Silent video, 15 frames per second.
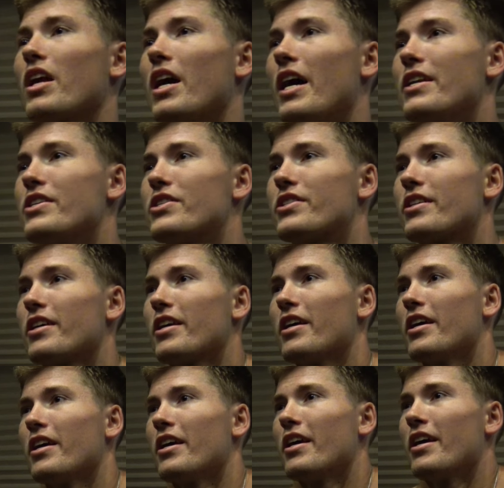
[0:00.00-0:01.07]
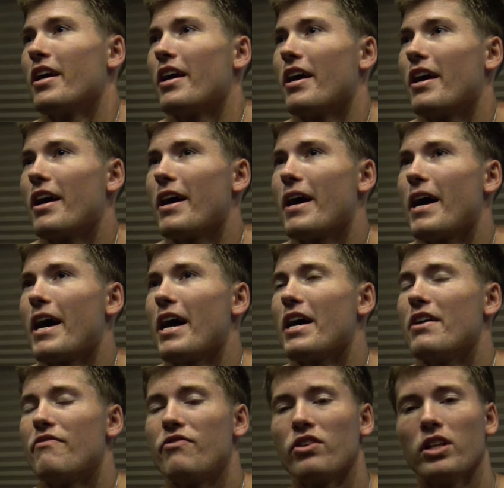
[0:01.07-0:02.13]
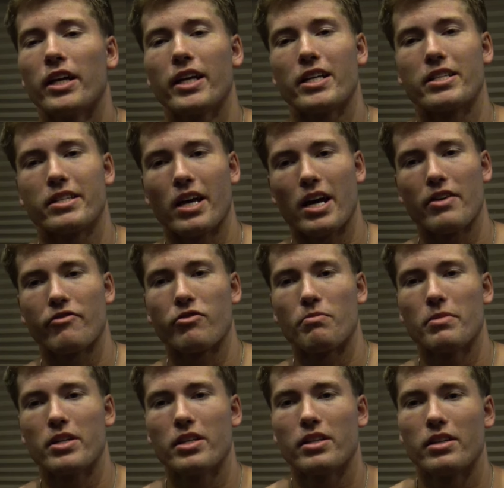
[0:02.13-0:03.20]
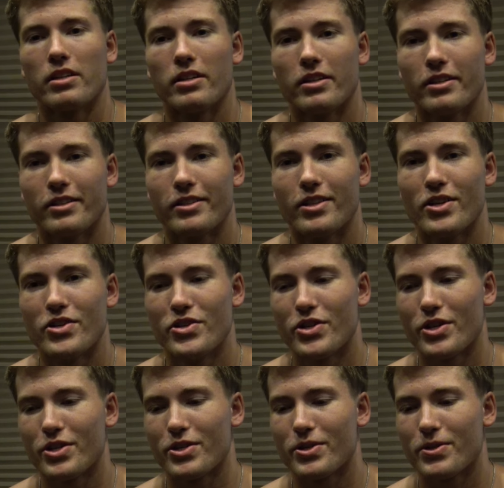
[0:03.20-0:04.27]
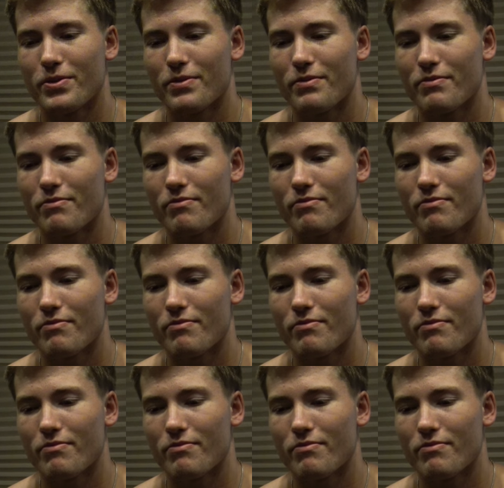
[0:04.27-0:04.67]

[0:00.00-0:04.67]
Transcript: I feel like it's time for me to just